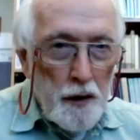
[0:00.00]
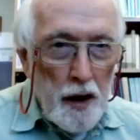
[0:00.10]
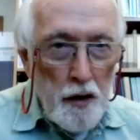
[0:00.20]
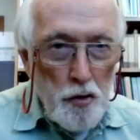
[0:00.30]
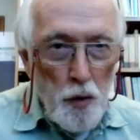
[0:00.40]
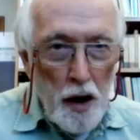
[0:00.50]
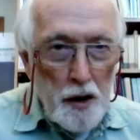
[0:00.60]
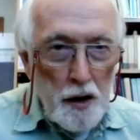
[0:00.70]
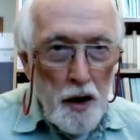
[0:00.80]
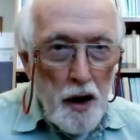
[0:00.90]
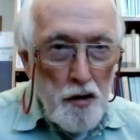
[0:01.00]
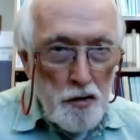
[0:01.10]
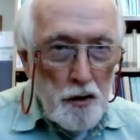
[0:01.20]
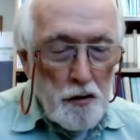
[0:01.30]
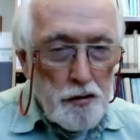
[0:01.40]
that is
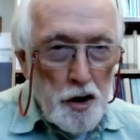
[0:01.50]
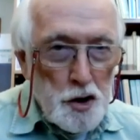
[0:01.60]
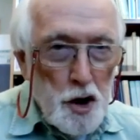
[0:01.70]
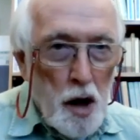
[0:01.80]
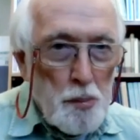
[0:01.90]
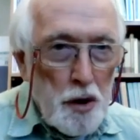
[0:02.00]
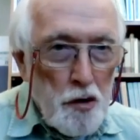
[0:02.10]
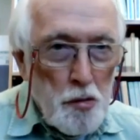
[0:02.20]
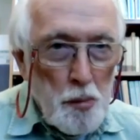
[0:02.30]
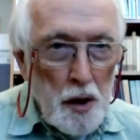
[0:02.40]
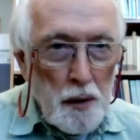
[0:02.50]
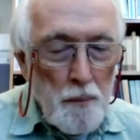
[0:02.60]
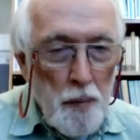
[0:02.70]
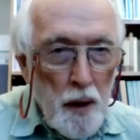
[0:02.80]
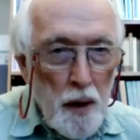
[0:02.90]
recognized and a fresh copy is made.